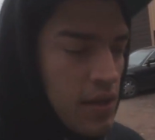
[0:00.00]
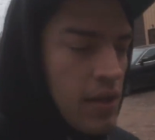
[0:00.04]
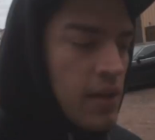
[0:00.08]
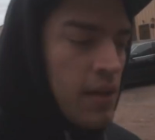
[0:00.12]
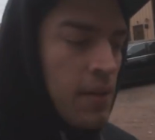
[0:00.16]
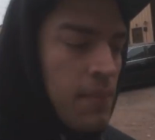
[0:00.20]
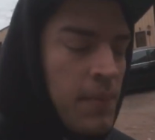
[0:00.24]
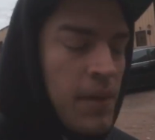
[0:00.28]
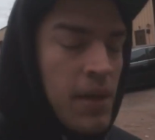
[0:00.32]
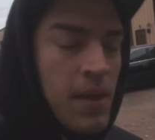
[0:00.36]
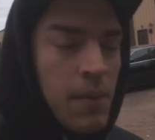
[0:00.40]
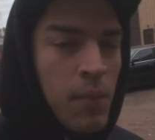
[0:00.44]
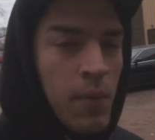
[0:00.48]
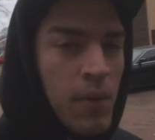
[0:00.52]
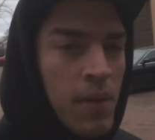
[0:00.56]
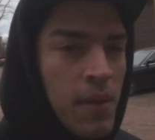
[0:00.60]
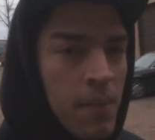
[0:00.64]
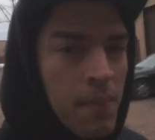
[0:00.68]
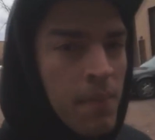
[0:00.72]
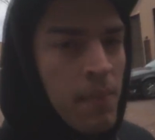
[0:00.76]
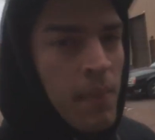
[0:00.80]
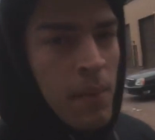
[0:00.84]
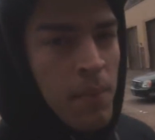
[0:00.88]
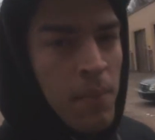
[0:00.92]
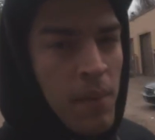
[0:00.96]
to meet up
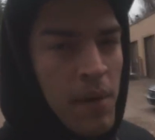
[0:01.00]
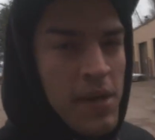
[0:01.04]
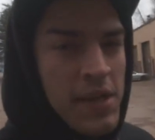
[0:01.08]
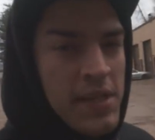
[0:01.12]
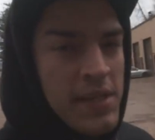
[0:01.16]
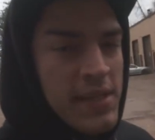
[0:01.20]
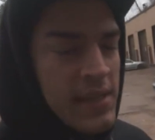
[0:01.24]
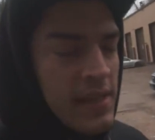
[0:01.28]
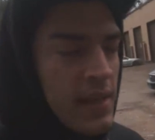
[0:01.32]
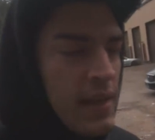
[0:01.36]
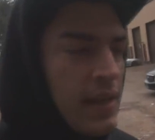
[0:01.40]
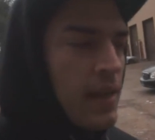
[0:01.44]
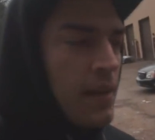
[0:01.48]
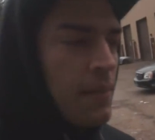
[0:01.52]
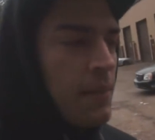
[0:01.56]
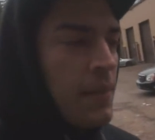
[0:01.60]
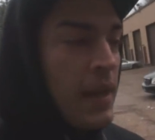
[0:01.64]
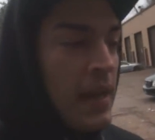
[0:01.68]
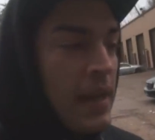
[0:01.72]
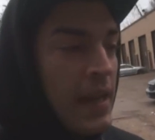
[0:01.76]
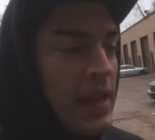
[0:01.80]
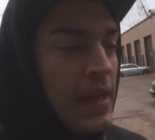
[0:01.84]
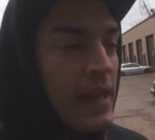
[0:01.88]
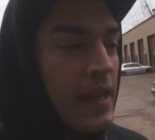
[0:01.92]
with my buddy Sam.